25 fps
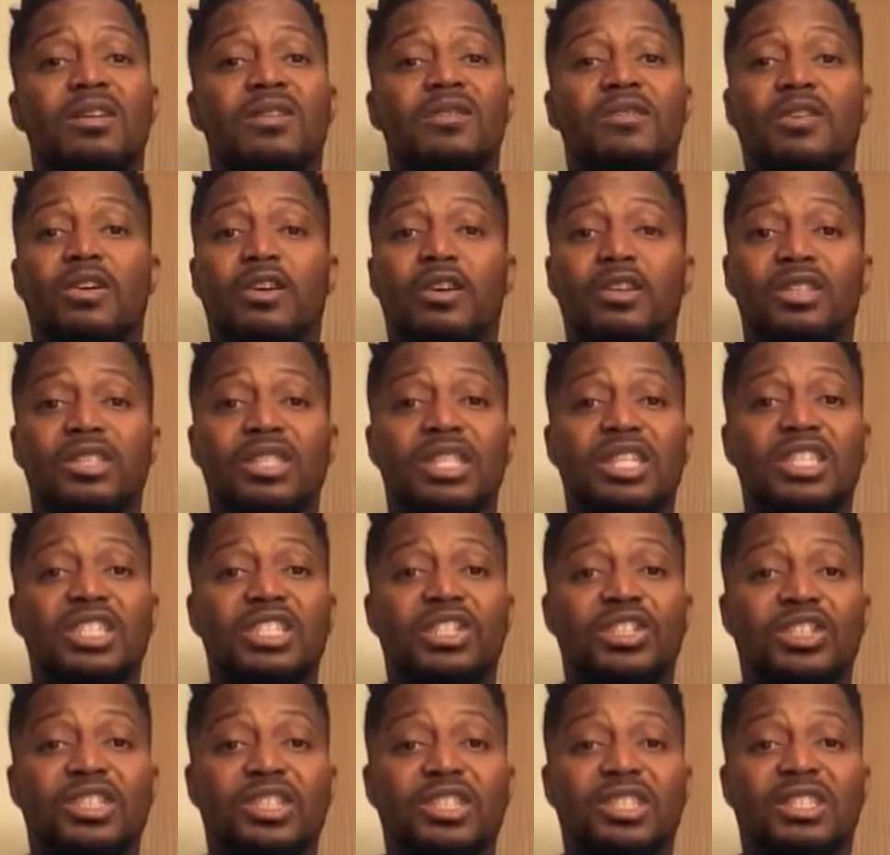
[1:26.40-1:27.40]
For
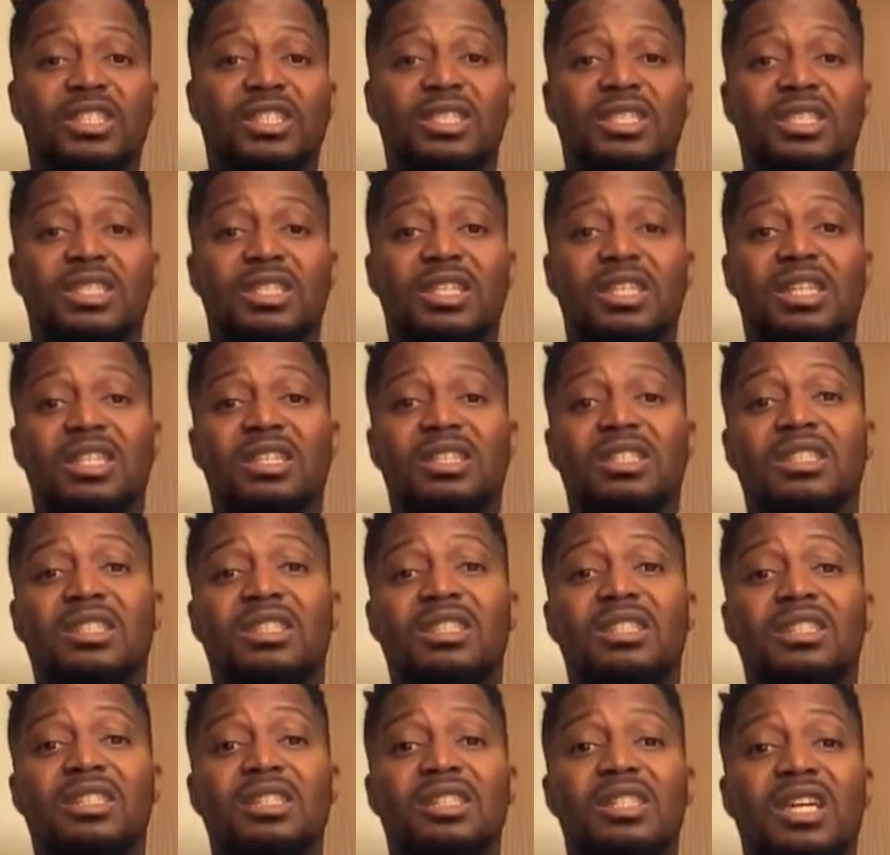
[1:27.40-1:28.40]
centuries,
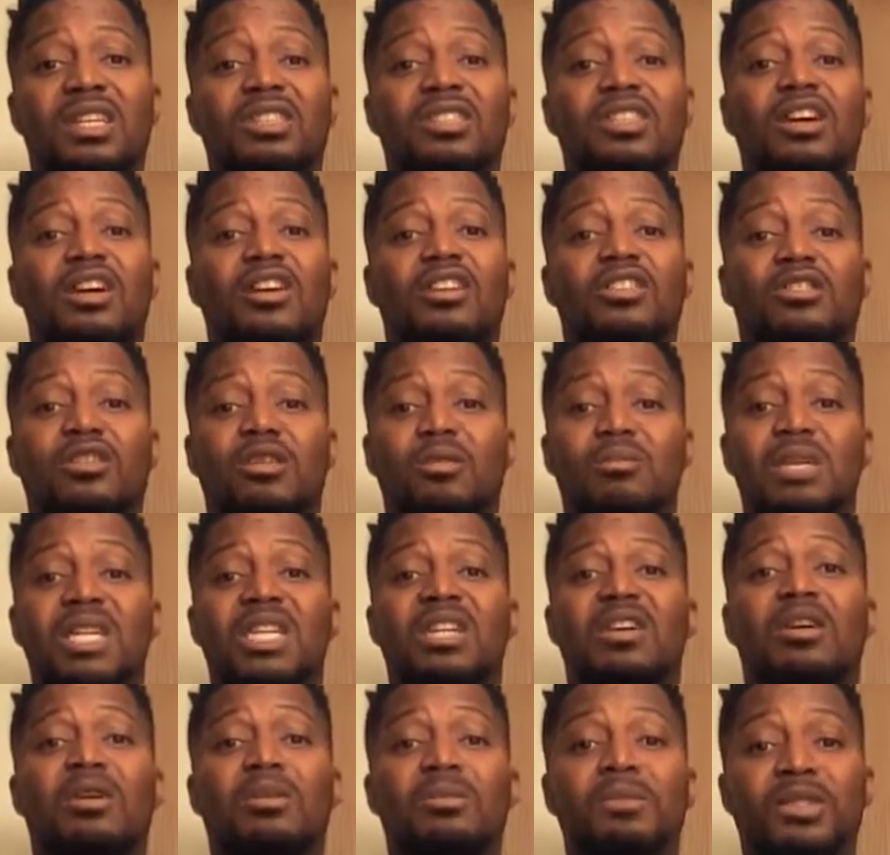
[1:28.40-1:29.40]
it has also been
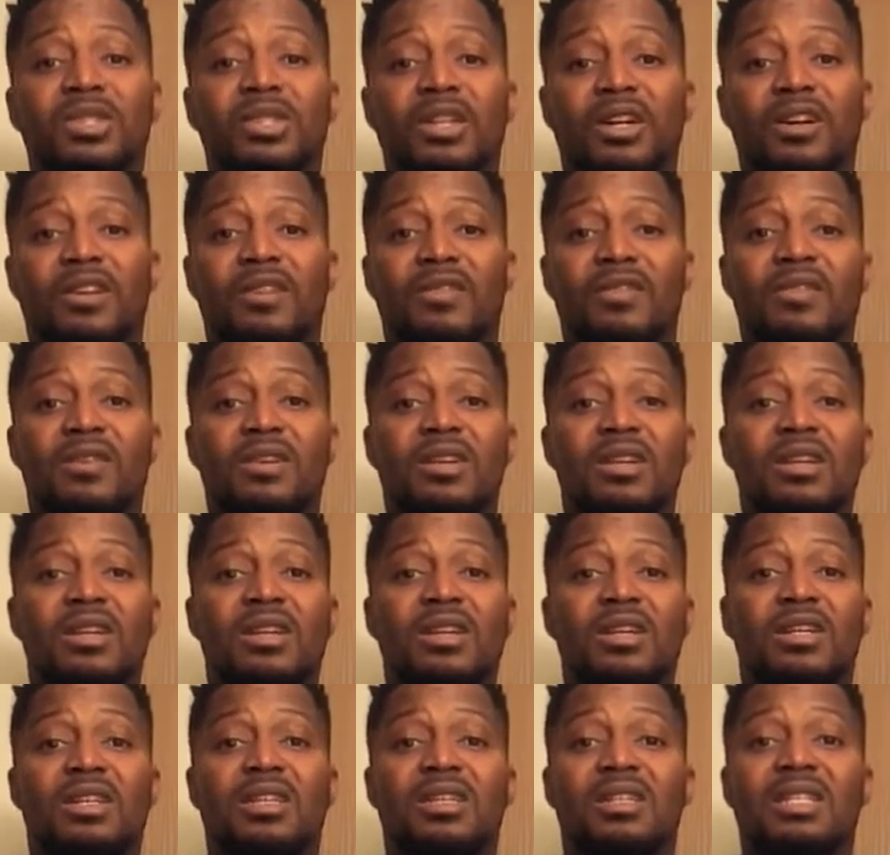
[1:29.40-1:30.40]
observed
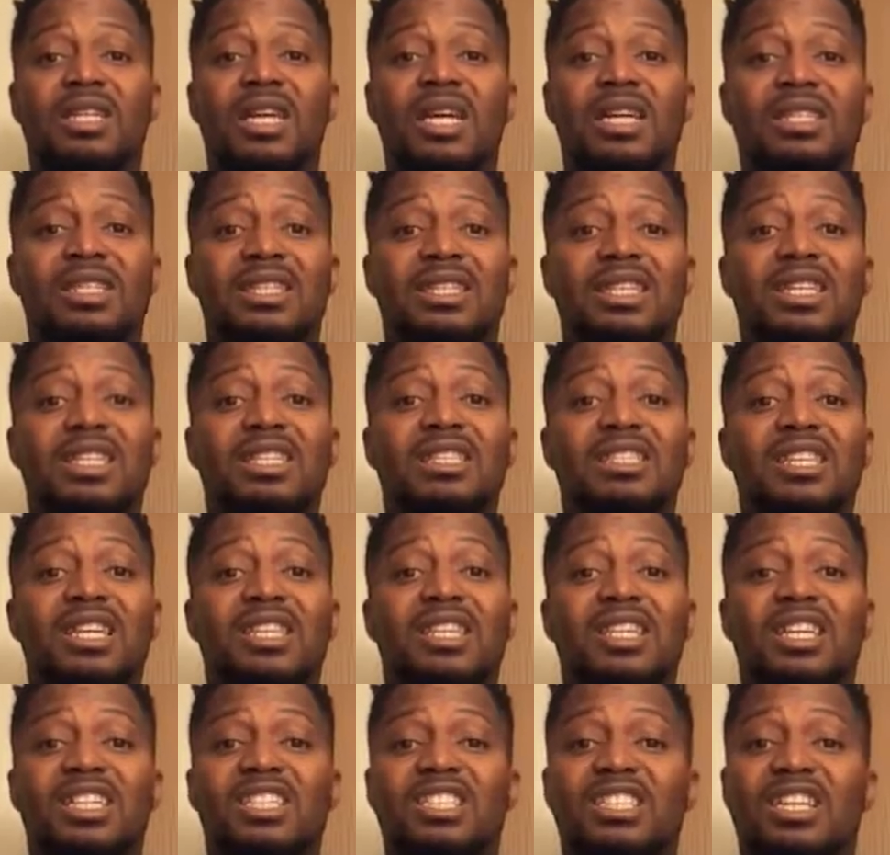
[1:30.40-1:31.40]
that the
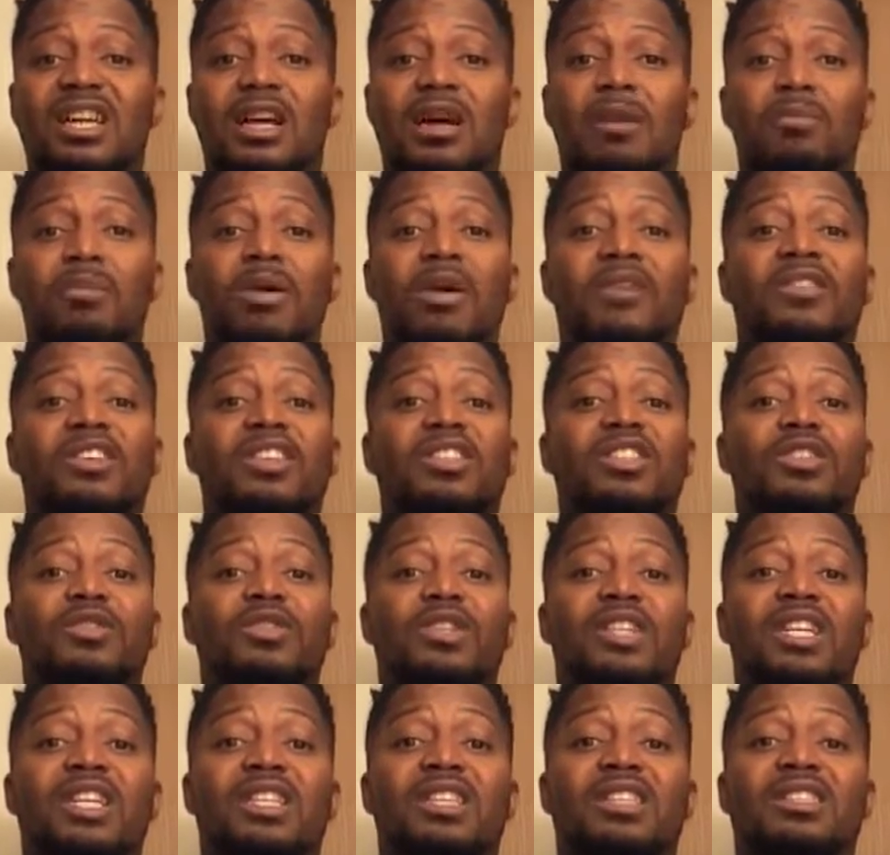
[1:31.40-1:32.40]
international poverty
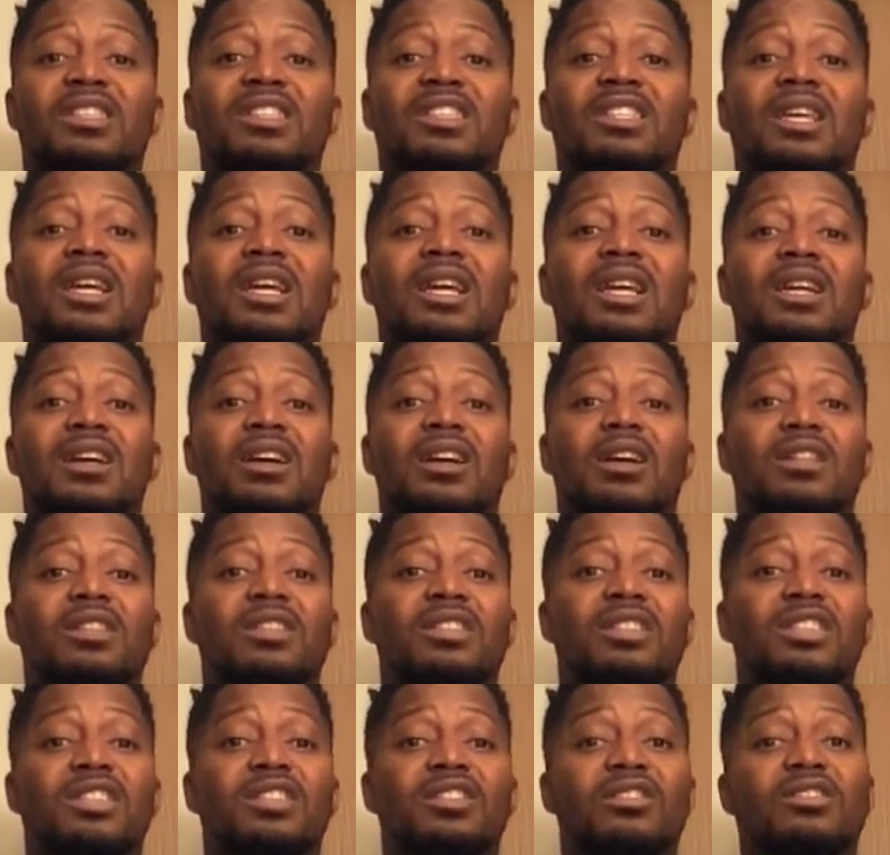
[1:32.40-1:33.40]
rate
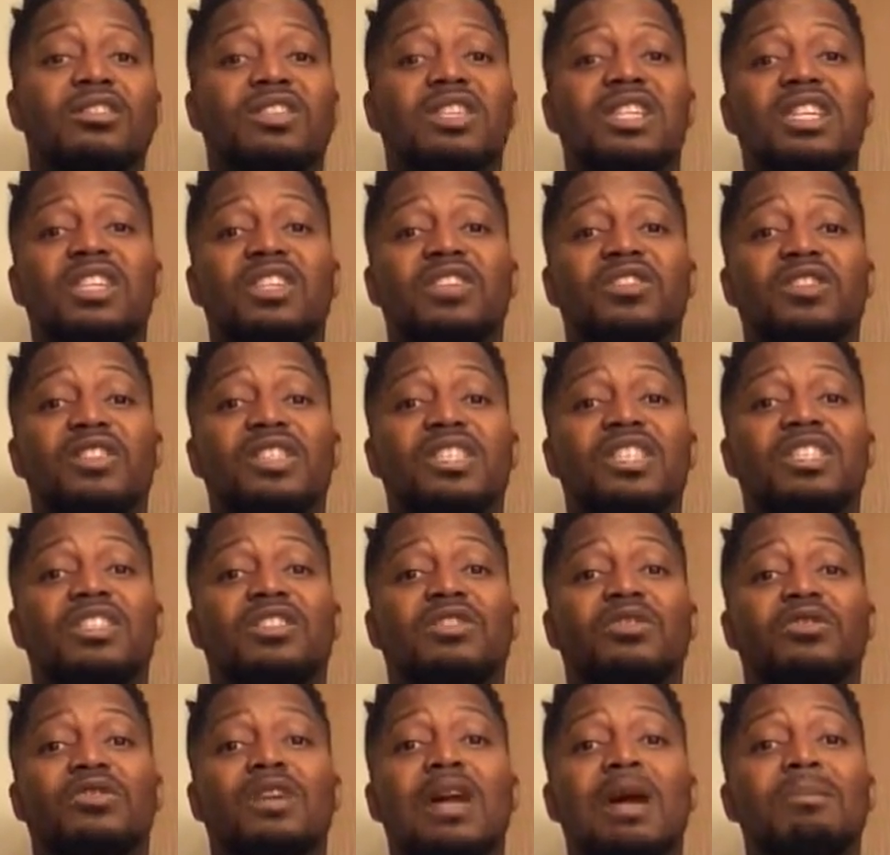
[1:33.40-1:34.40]
continued to increase
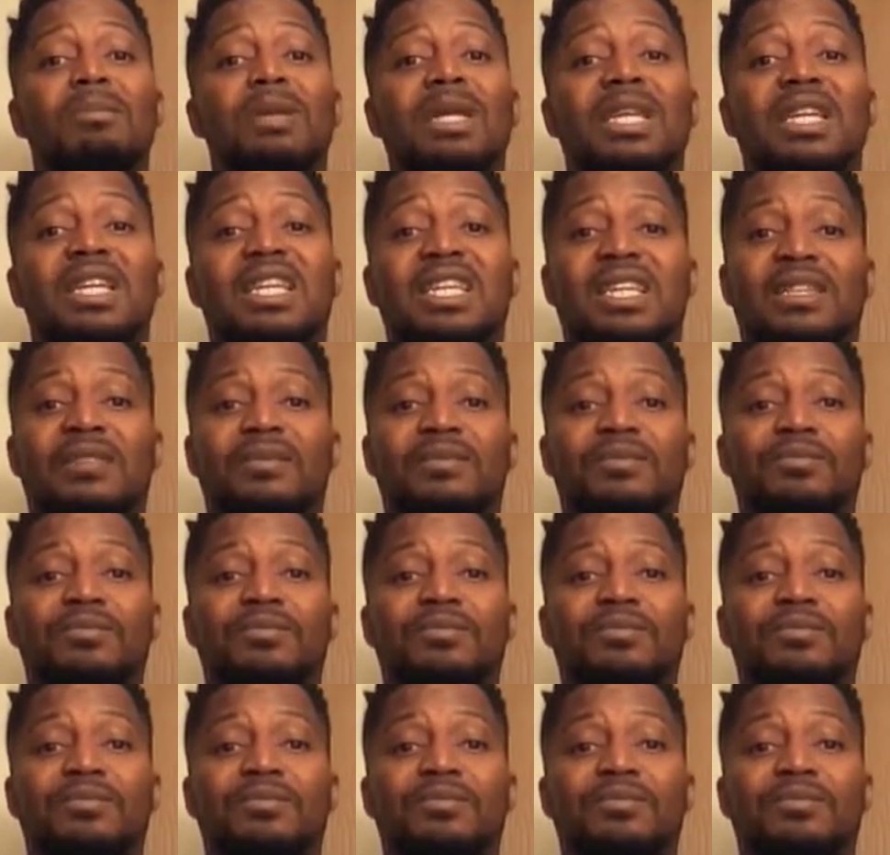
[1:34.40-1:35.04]
rapidly